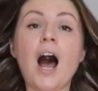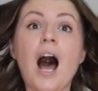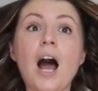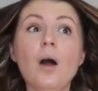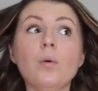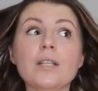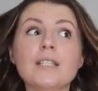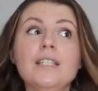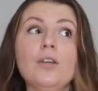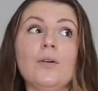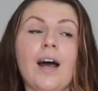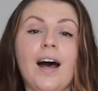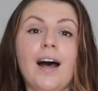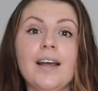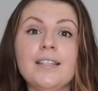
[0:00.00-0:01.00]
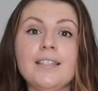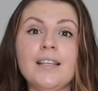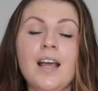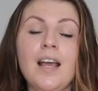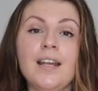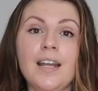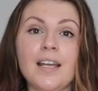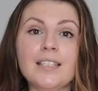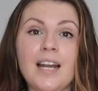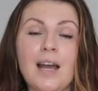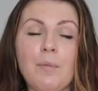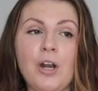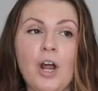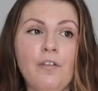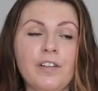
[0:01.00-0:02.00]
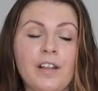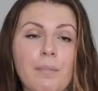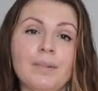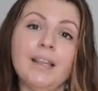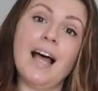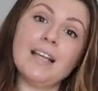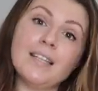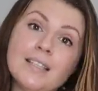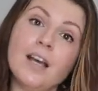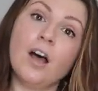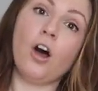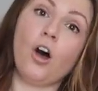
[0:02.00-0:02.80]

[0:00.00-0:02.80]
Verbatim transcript: I will see you guys next time when hopefully I'm less